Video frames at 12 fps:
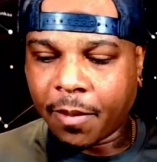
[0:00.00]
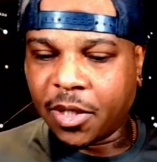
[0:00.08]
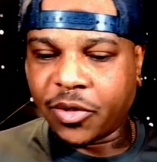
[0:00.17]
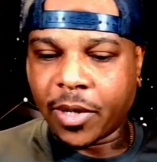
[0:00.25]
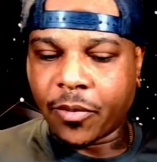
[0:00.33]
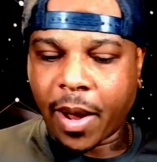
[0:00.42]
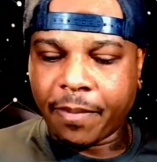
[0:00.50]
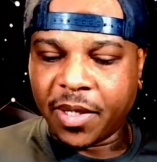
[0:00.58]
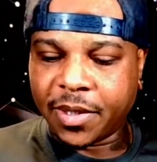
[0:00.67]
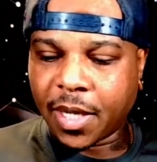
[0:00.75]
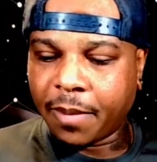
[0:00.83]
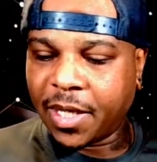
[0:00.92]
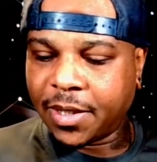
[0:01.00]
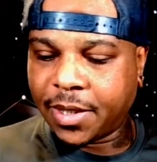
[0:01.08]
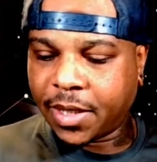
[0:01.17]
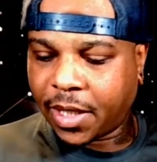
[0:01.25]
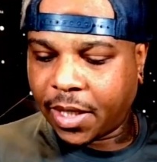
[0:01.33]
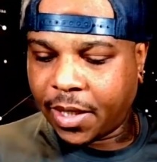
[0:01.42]
I'm going to try to wrap this up. Let's
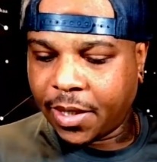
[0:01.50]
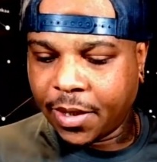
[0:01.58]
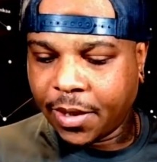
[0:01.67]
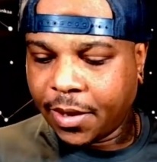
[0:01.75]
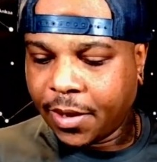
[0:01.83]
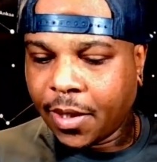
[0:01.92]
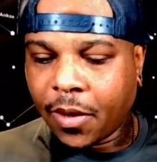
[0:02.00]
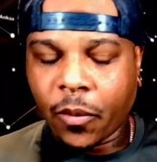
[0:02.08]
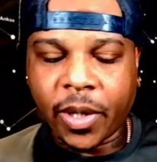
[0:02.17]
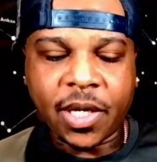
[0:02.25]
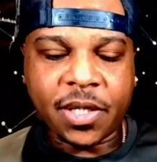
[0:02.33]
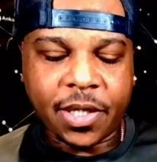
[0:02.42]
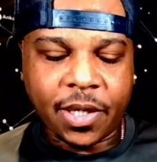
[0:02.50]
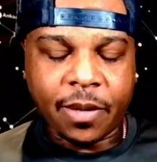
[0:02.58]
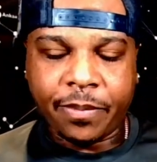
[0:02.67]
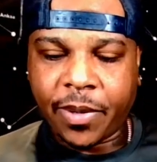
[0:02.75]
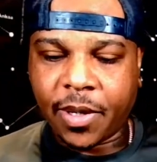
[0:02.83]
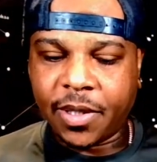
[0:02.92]
see. What doesn't
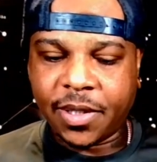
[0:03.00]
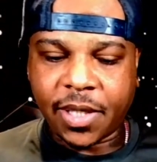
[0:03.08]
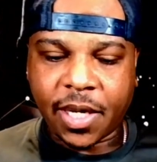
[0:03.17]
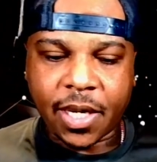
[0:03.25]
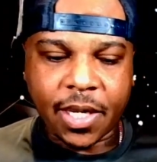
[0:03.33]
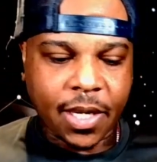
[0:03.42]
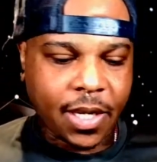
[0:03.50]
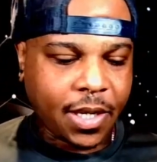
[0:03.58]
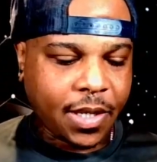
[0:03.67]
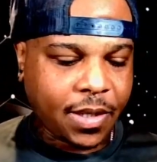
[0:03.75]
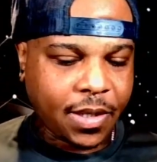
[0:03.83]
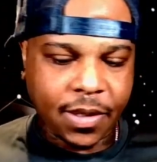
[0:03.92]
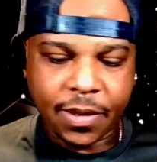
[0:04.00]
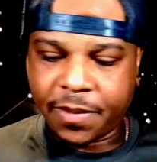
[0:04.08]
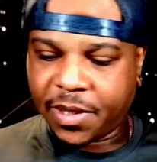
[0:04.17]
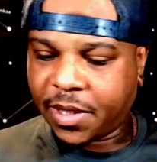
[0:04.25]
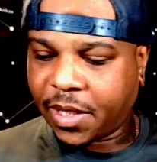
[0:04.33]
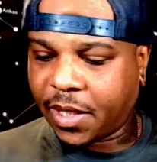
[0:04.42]
your person, let
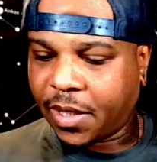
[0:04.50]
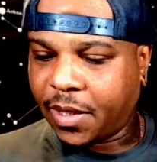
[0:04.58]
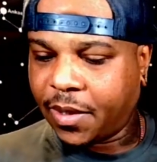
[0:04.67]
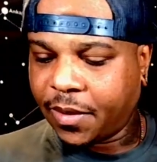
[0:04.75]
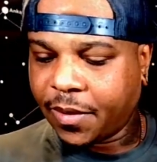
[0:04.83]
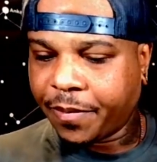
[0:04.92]
me see.